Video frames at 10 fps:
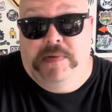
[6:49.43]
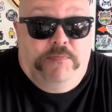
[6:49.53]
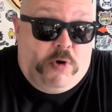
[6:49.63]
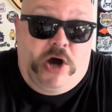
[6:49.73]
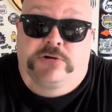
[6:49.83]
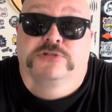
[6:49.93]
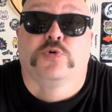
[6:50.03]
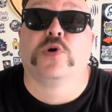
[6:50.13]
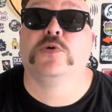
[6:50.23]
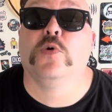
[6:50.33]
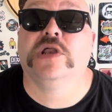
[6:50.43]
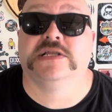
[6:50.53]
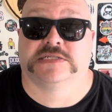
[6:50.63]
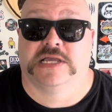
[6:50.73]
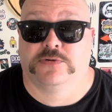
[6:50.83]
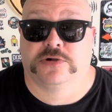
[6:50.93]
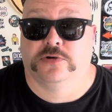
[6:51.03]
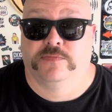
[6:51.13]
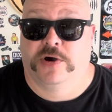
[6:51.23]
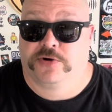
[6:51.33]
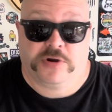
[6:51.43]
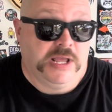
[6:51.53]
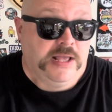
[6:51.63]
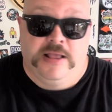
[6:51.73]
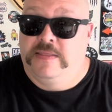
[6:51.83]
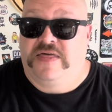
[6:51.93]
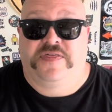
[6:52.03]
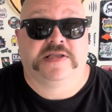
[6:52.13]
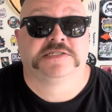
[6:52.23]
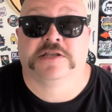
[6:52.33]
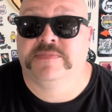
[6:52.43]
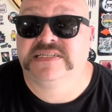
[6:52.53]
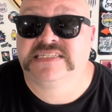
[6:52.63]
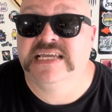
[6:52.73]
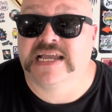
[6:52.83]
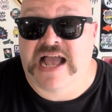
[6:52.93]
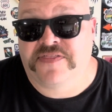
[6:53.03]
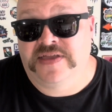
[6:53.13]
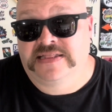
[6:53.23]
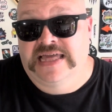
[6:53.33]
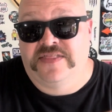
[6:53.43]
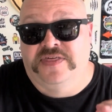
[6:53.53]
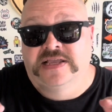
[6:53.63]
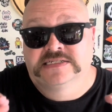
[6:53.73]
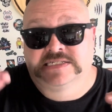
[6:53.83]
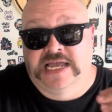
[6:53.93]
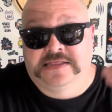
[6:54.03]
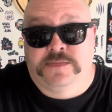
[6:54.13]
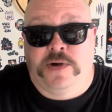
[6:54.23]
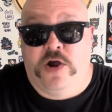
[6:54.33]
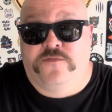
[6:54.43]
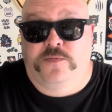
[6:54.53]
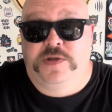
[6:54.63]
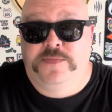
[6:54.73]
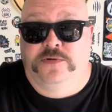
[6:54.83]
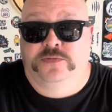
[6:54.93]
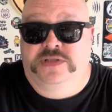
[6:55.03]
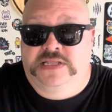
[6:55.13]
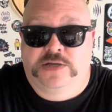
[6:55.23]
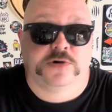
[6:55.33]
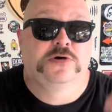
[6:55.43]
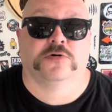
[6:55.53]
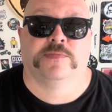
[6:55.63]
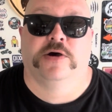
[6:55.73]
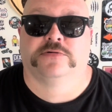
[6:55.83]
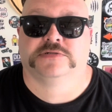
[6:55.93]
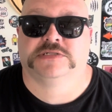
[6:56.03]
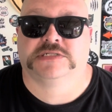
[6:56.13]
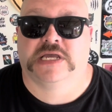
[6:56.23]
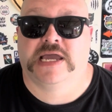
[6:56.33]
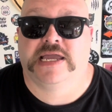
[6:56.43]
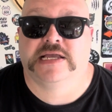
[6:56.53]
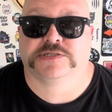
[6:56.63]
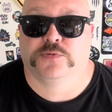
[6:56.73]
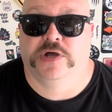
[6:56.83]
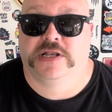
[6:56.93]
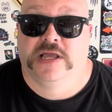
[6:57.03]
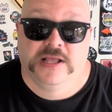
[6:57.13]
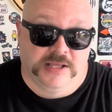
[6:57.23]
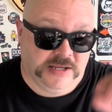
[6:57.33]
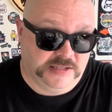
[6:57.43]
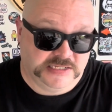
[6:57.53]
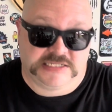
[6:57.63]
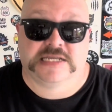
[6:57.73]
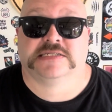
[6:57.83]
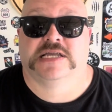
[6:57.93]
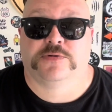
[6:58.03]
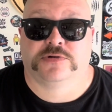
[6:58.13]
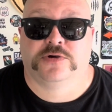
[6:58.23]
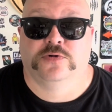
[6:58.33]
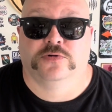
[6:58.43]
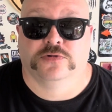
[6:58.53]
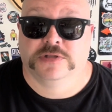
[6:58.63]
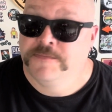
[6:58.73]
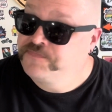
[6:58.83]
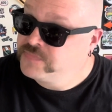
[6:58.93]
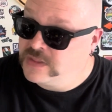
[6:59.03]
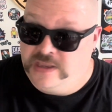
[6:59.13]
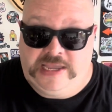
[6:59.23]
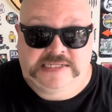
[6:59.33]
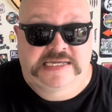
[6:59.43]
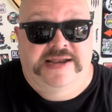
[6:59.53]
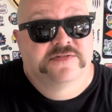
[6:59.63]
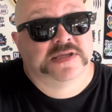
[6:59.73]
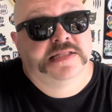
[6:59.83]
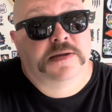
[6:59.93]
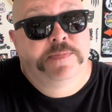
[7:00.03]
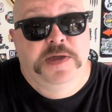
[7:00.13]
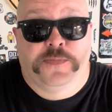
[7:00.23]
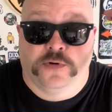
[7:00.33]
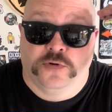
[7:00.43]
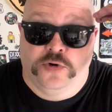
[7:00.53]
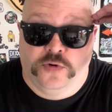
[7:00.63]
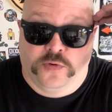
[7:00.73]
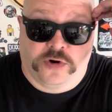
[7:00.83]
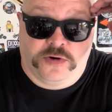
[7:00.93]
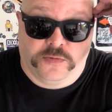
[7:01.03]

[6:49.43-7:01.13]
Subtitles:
121 inch liquid cooled motor. That thing is going to be sick. I think that thing is setting the bar for people with liquid cooled motors to say, hey, guess what? This thing's liquid cooled. It's got everything that people who were